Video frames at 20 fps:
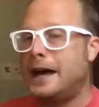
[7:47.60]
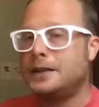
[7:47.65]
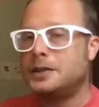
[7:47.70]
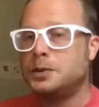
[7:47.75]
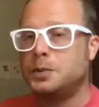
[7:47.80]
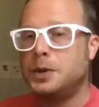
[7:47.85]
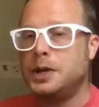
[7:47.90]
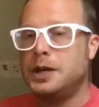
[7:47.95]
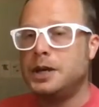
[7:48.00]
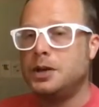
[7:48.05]

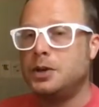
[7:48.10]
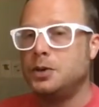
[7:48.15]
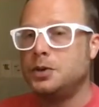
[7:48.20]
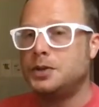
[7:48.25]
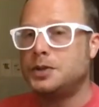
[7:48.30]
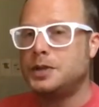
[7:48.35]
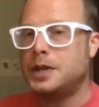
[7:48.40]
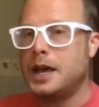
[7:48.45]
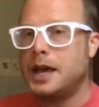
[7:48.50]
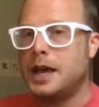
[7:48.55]
week you
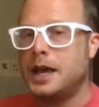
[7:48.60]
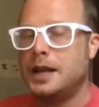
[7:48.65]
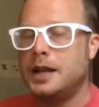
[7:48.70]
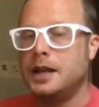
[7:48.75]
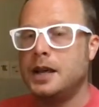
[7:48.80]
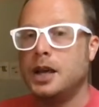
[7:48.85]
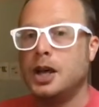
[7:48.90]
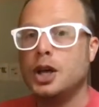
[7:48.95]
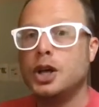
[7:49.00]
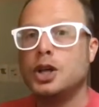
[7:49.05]
said
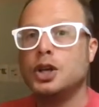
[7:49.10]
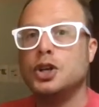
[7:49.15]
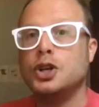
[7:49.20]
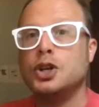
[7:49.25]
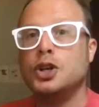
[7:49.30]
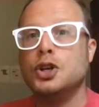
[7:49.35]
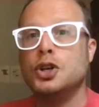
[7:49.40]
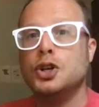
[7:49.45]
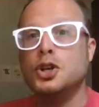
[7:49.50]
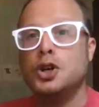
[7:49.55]

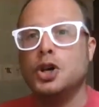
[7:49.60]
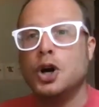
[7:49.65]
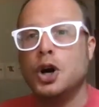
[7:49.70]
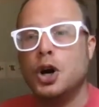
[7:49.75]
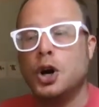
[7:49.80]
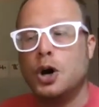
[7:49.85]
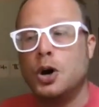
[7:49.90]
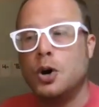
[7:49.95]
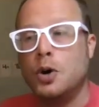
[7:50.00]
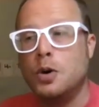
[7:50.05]

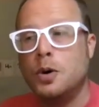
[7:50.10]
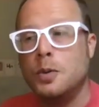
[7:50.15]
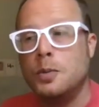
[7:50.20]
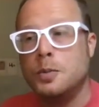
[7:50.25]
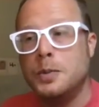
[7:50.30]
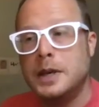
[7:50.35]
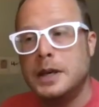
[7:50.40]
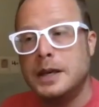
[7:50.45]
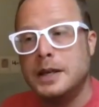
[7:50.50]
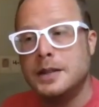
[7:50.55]
no
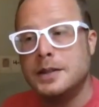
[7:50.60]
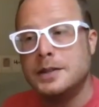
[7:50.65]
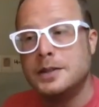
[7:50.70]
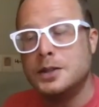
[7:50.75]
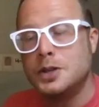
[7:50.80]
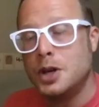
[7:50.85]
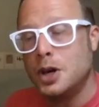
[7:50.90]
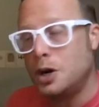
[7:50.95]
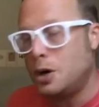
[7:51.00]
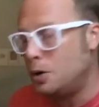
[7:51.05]
means no,